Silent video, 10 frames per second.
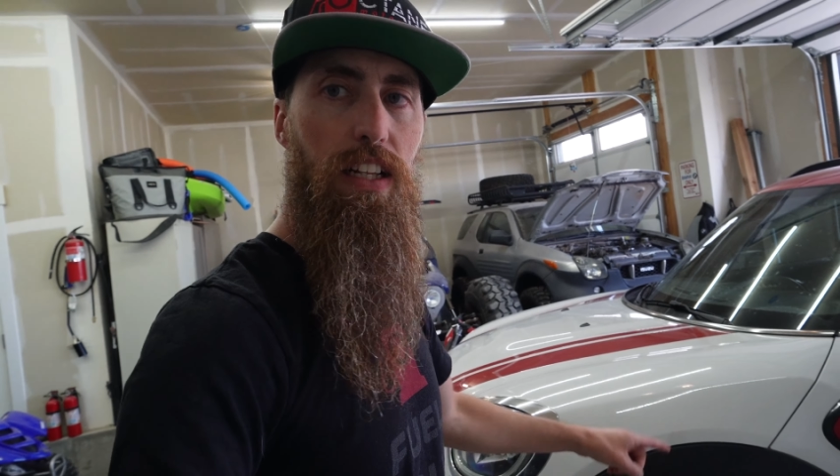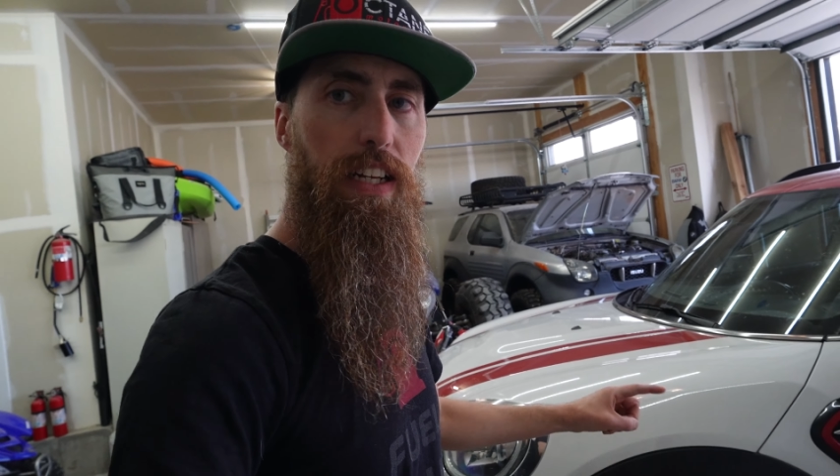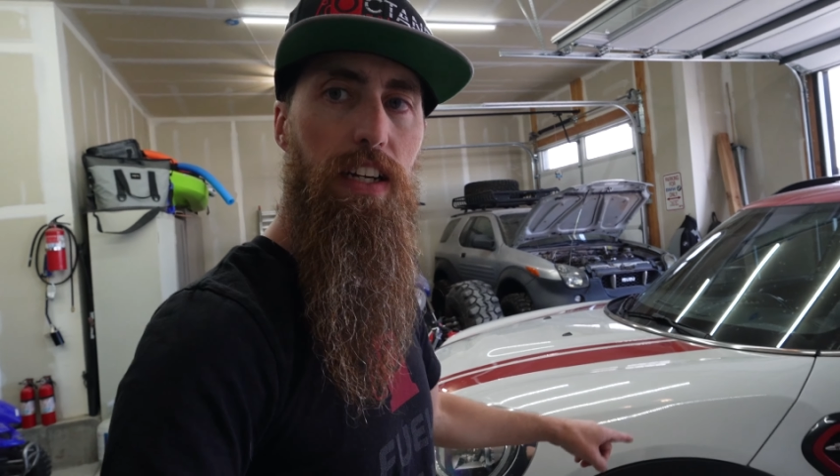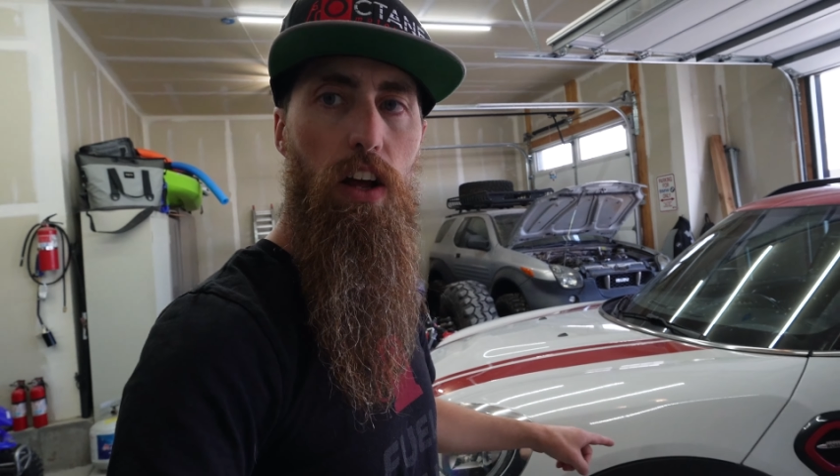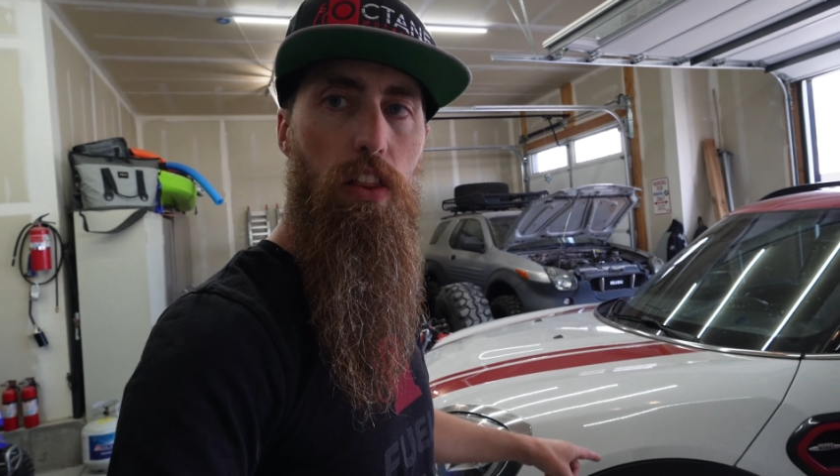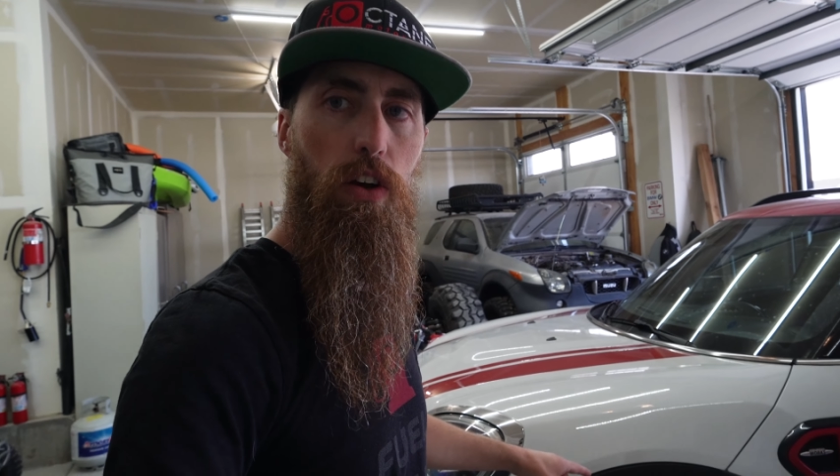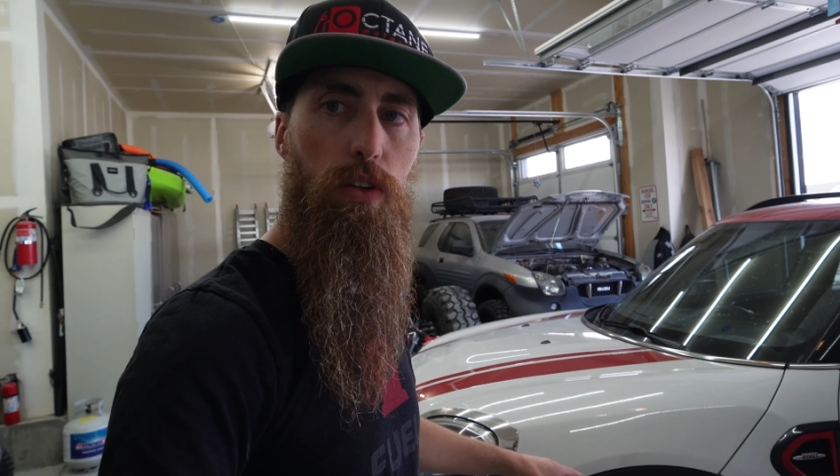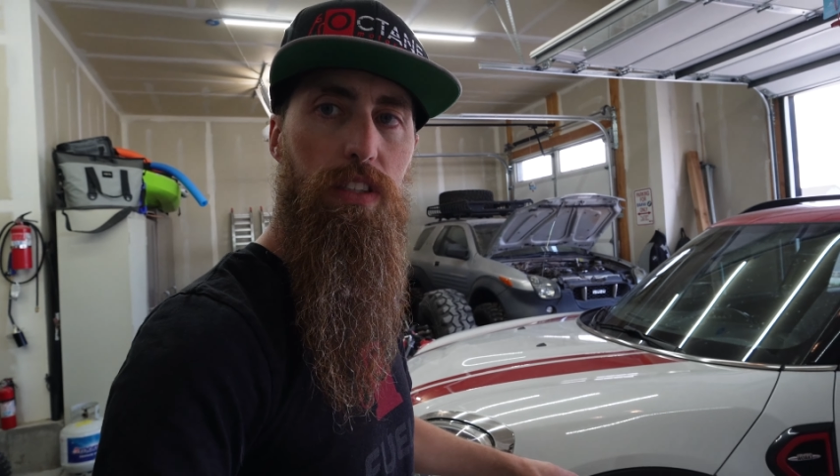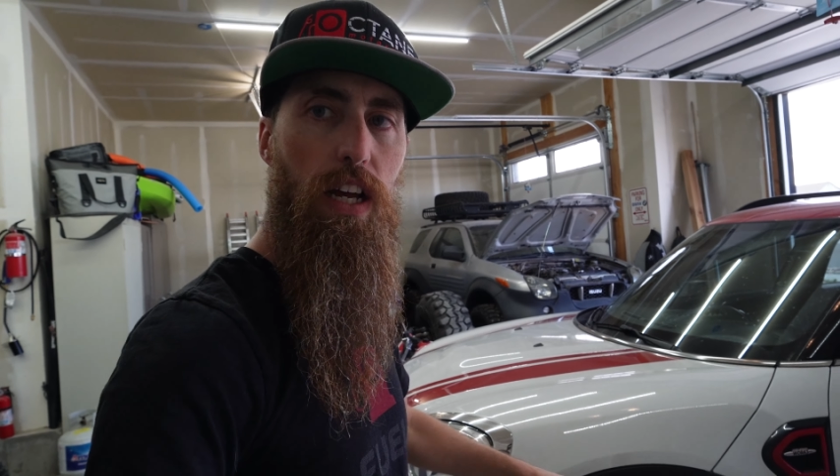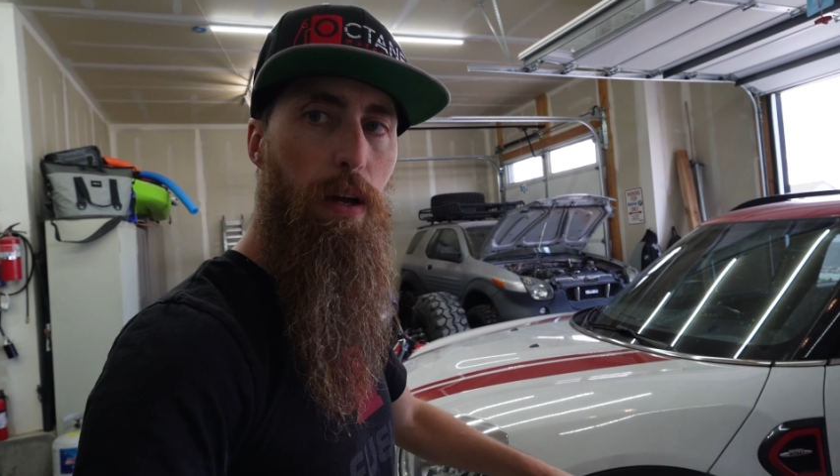cleaned all
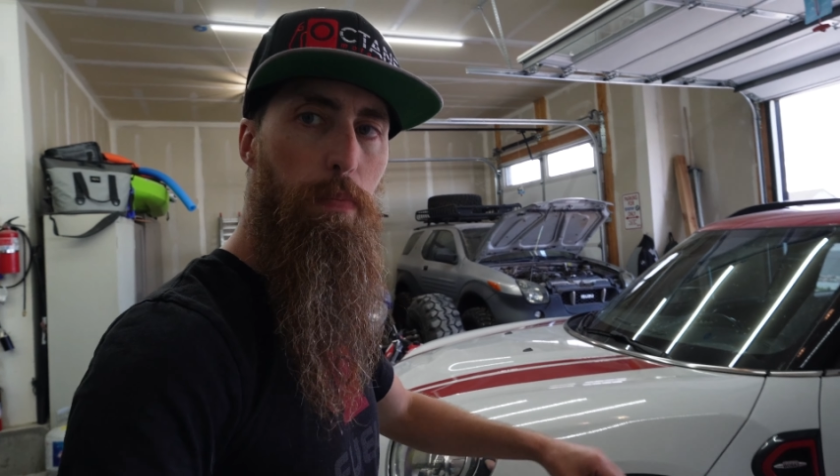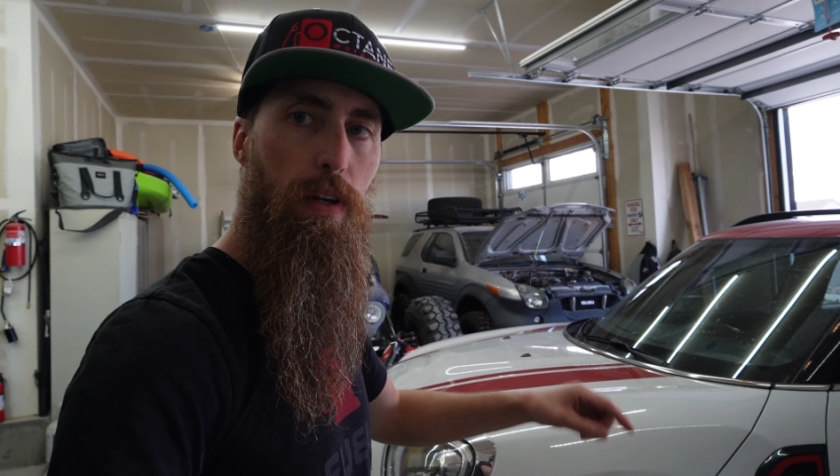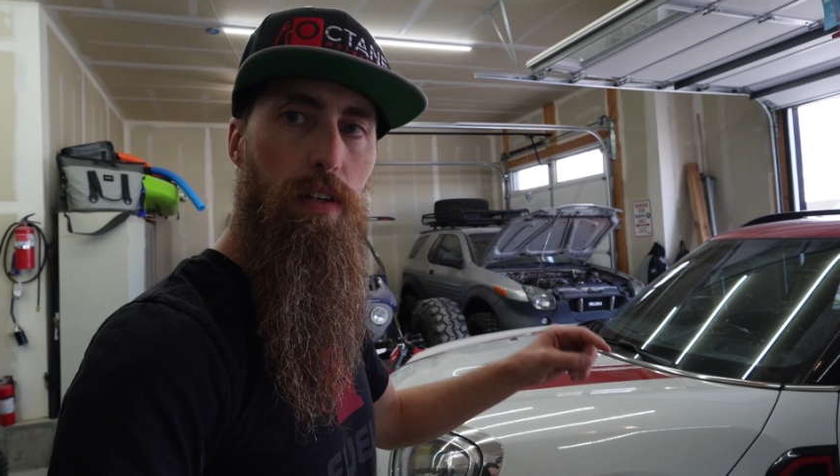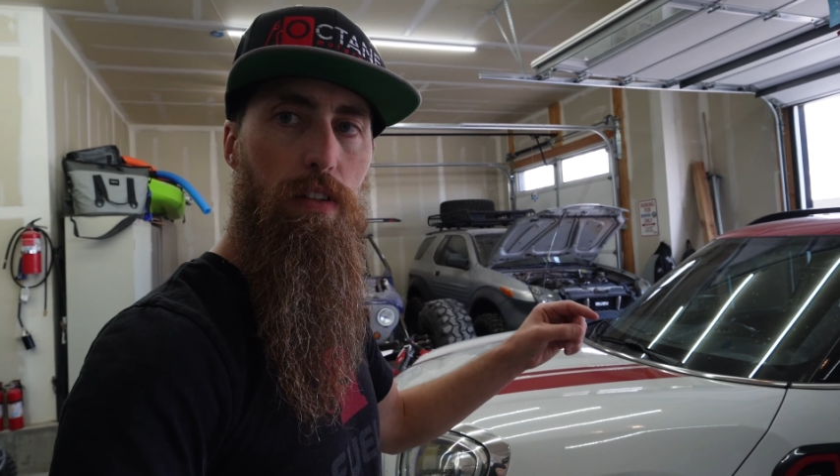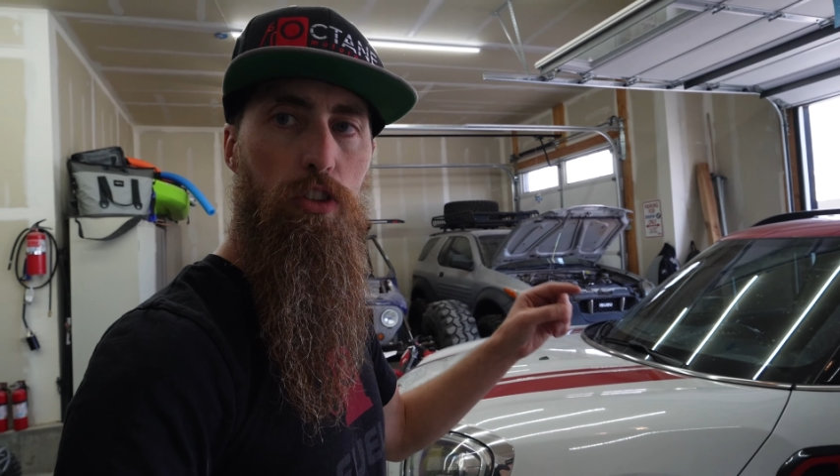those up,